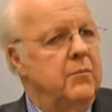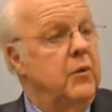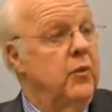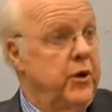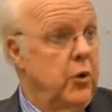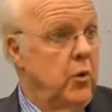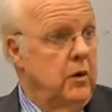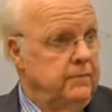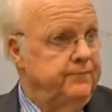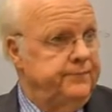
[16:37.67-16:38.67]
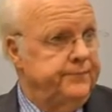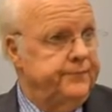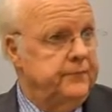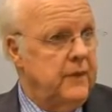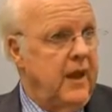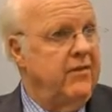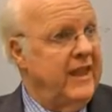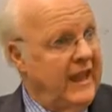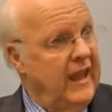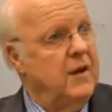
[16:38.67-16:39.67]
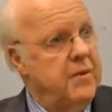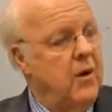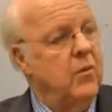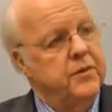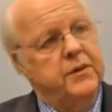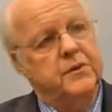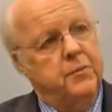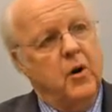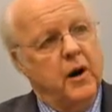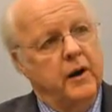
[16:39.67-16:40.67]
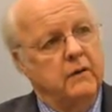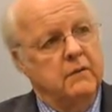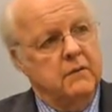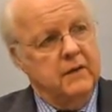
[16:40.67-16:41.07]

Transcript: but renewal. And thinking about what this bargain